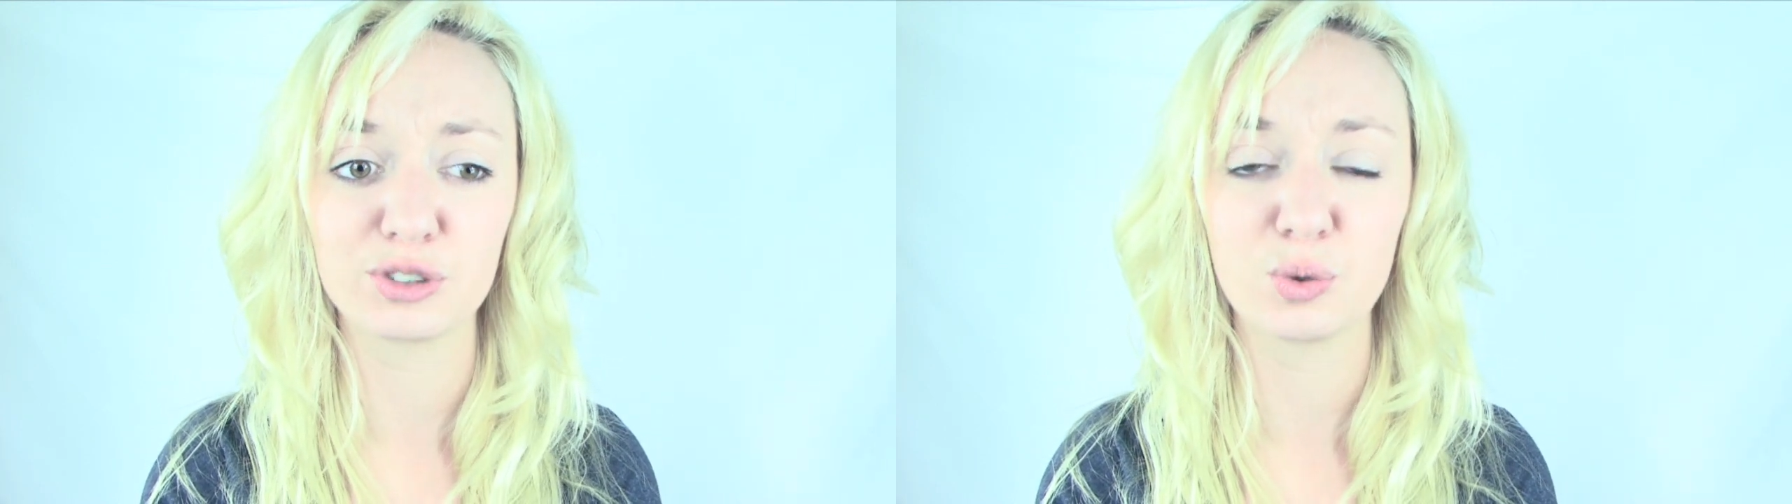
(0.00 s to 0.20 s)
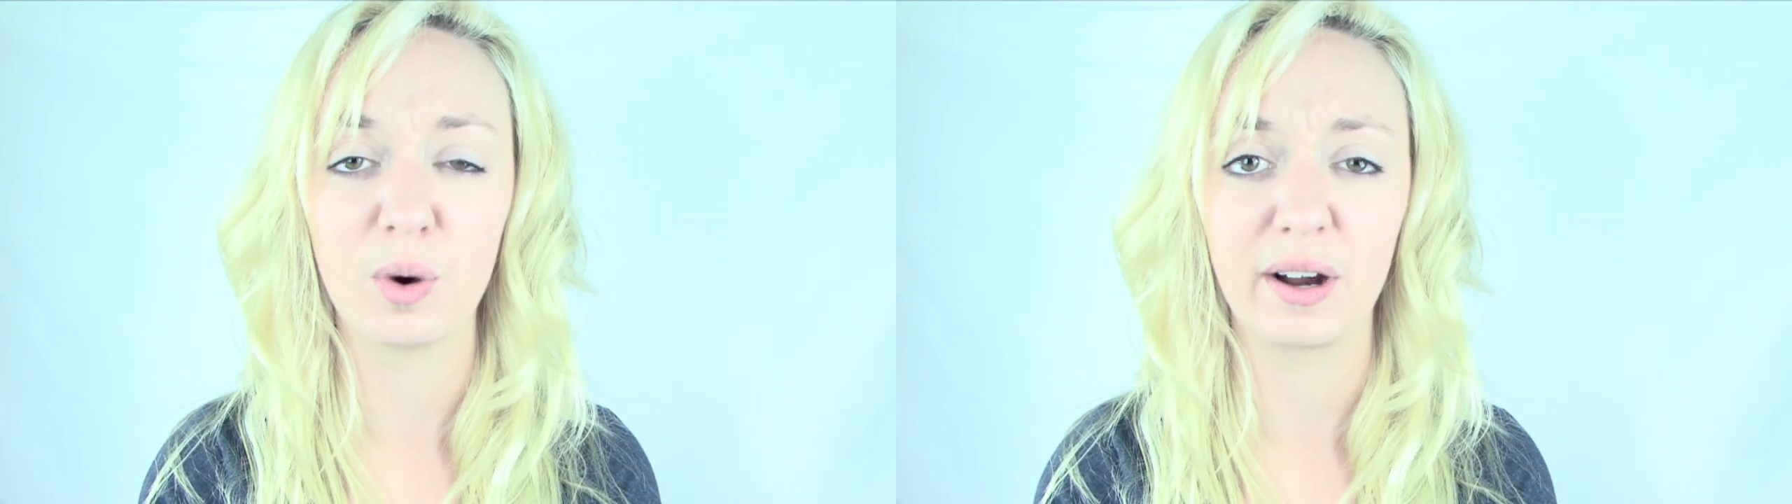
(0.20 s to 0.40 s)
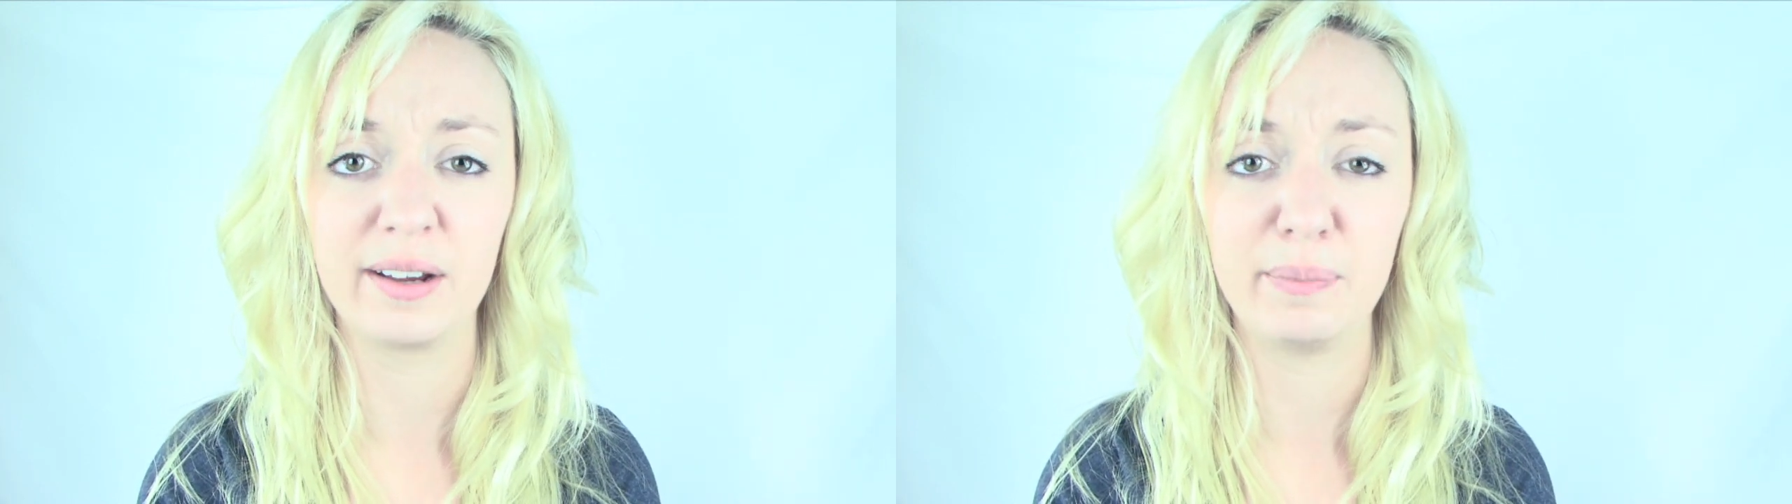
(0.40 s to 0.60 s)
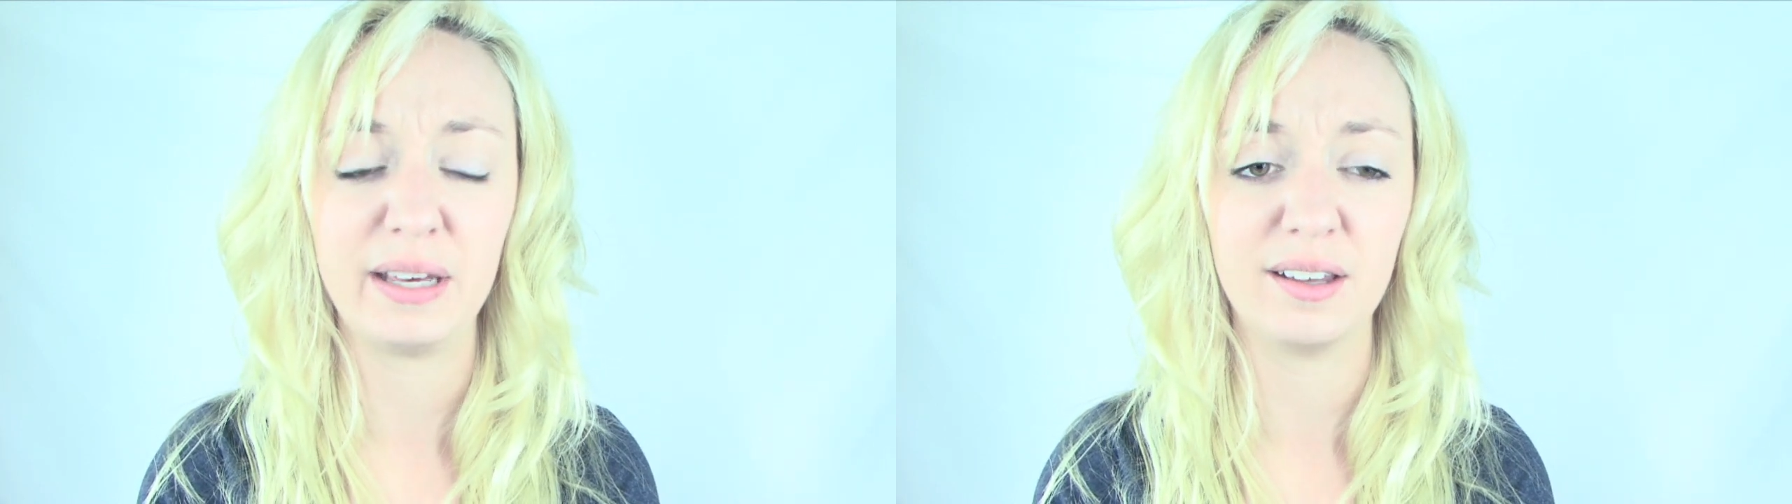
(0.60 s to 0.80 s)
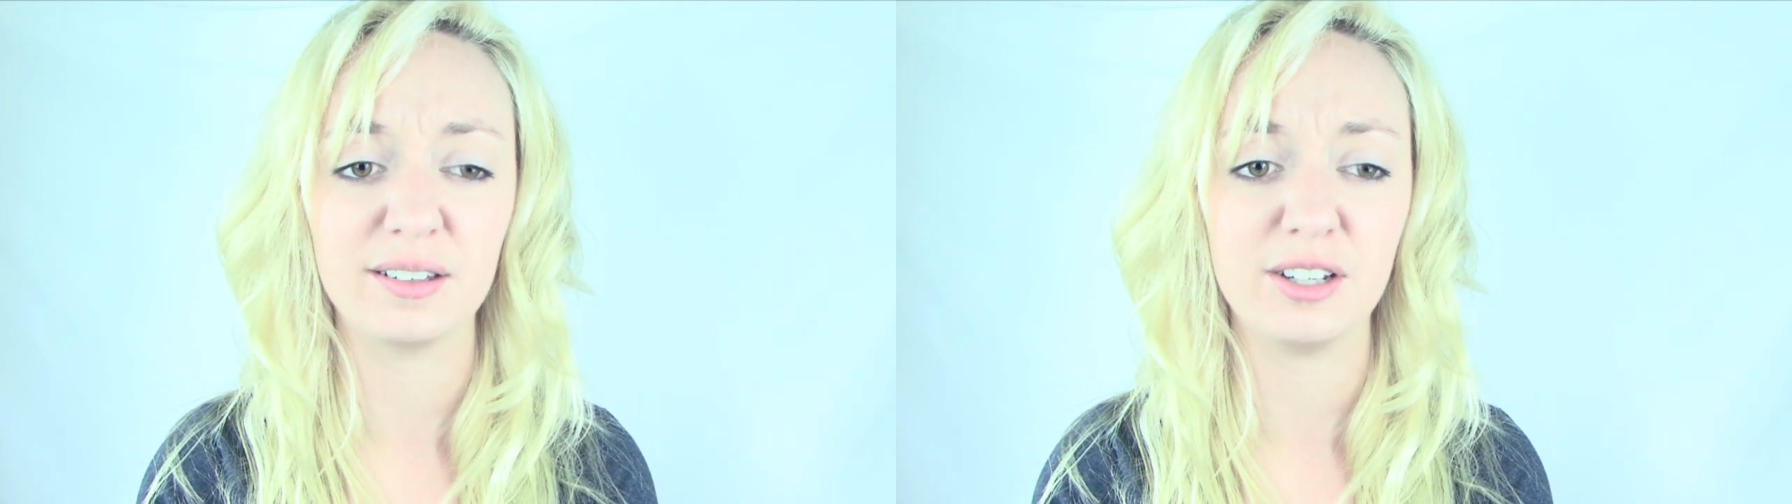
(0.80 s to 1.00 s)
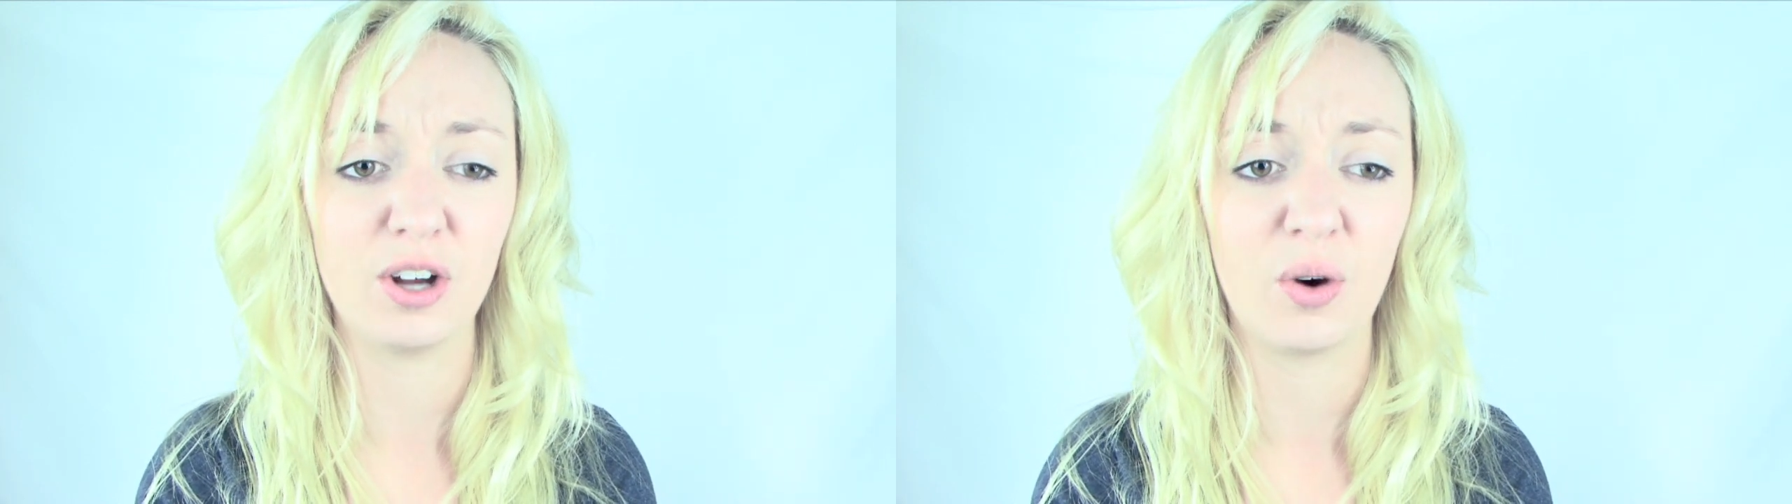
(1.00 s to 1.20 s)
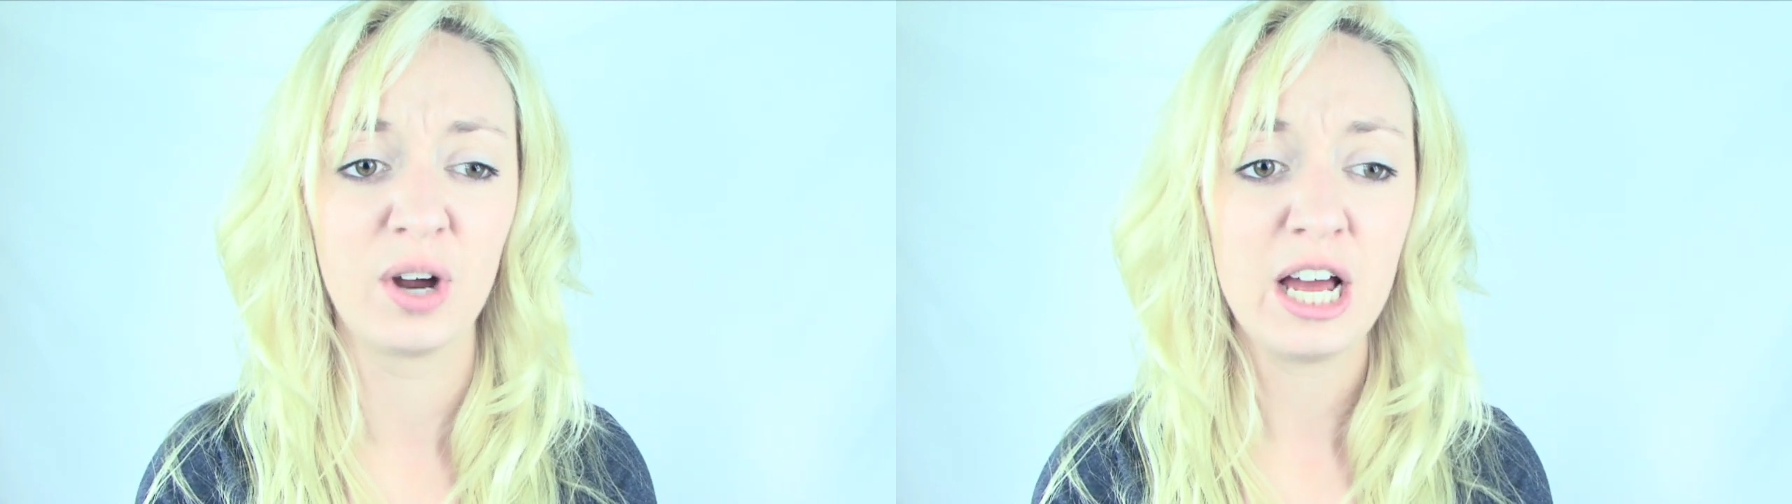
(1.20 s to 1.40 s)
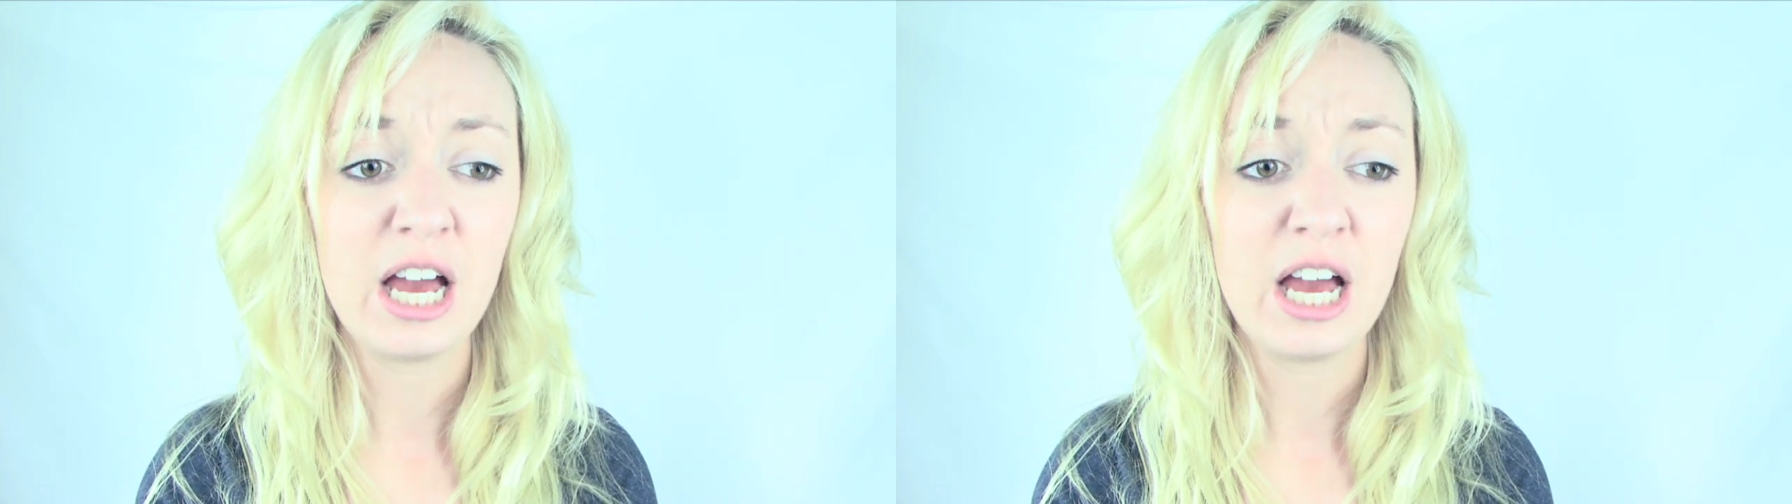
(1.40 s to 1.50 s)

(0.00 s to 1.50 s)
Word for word: story because, you know,